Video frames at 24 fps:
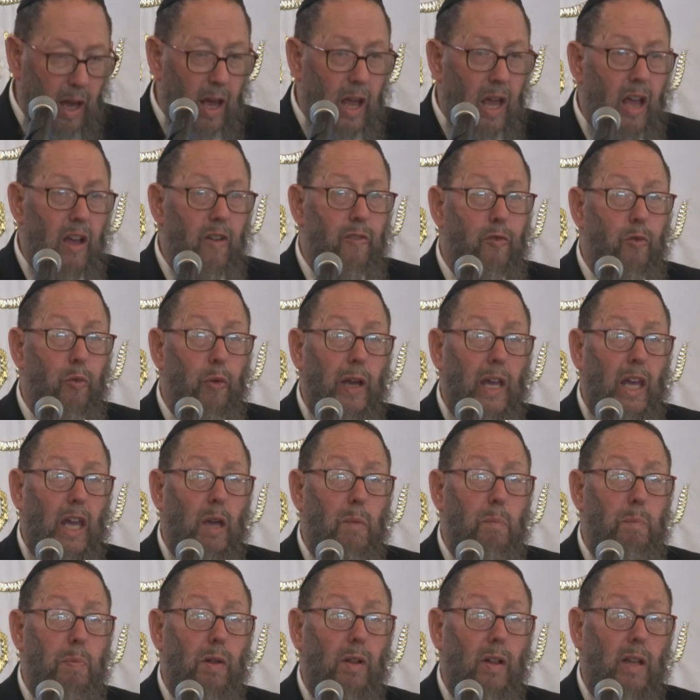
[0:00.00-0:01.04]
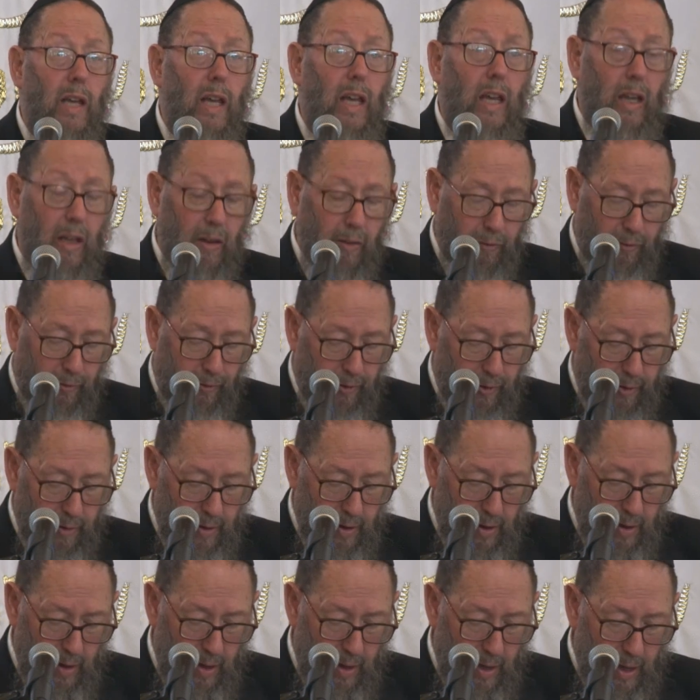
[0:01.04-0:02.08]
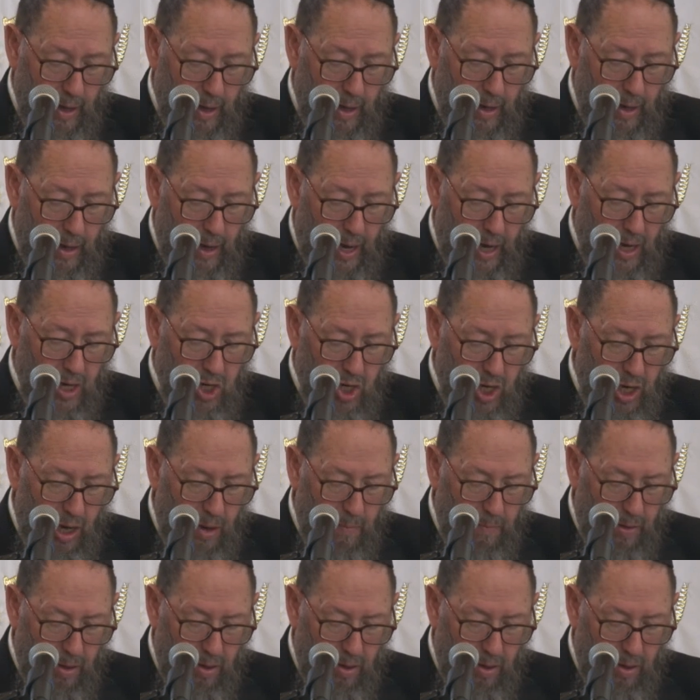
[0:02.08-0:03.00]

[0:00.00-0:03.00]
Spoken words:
If we believe Hashem